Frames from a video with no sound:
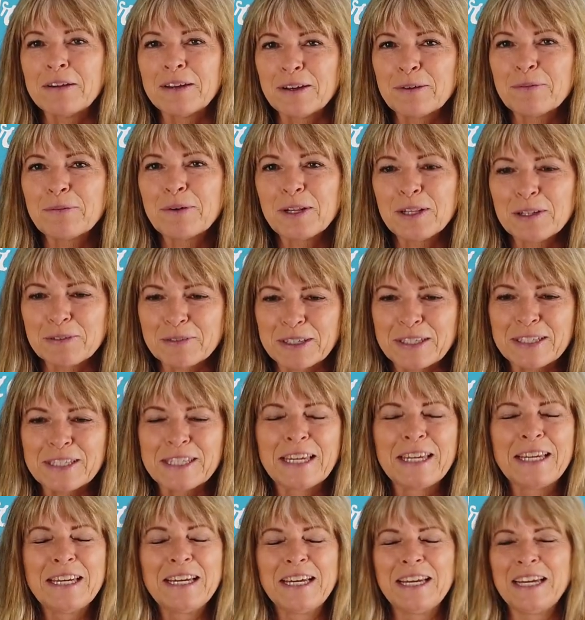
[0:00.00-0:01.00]
Irrelevant.
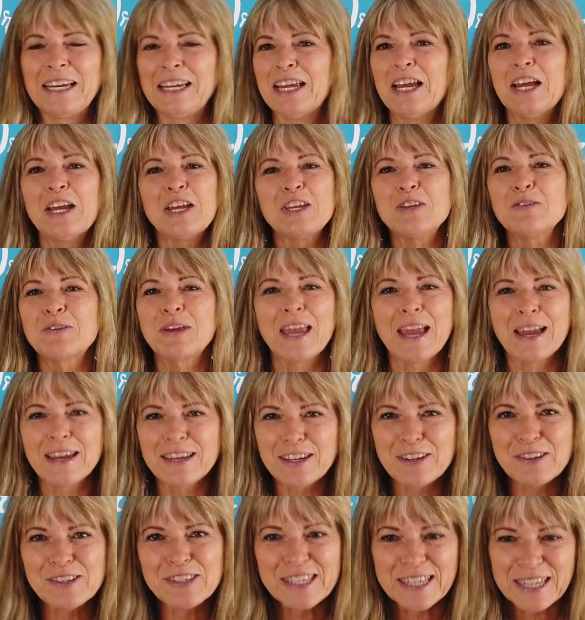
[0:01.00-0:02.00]
You
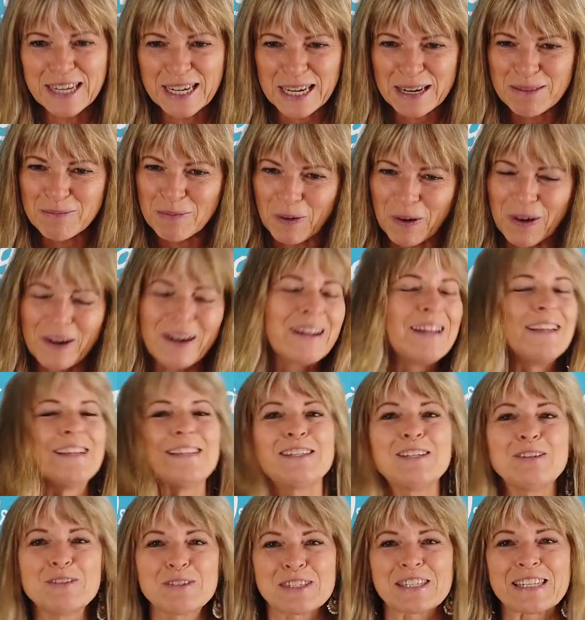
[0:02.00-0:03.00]
can't use it anymore.
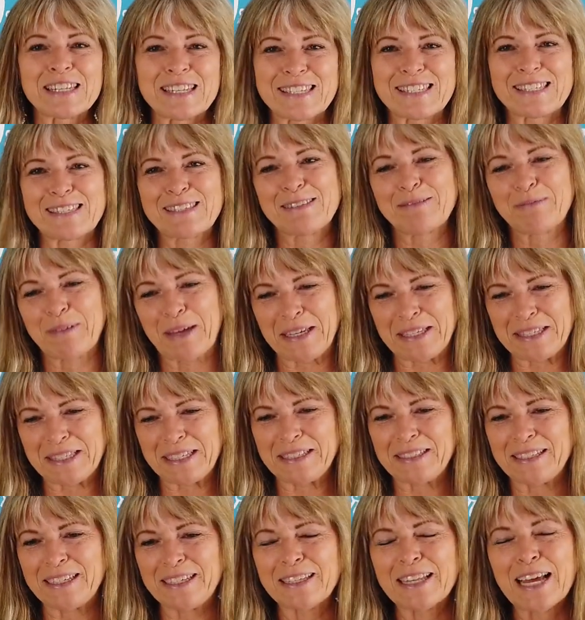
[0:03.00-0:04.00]
It's useless,
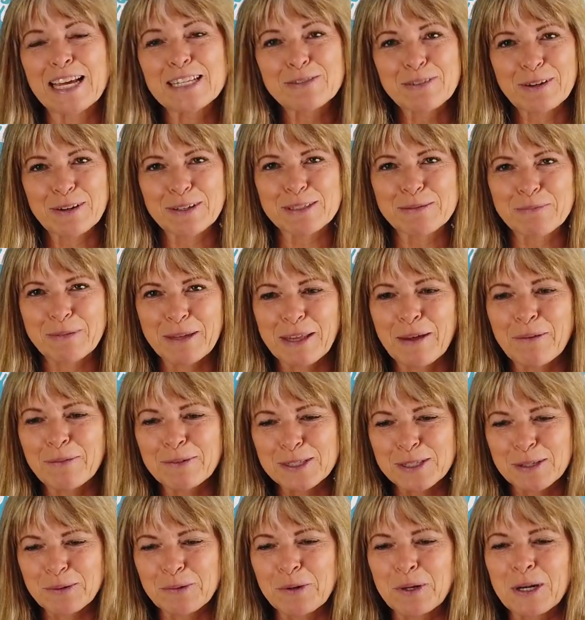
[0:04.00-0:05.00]
basically. That's what that
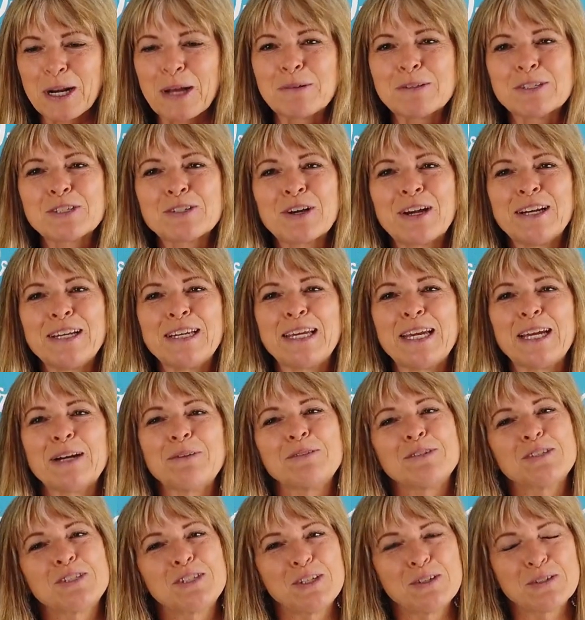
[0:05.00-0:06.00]
was the word I was trying to
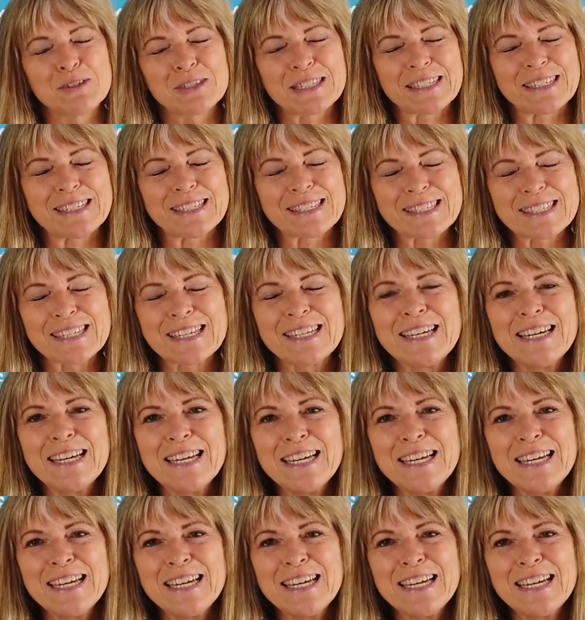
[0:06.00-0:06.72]
get, was useless.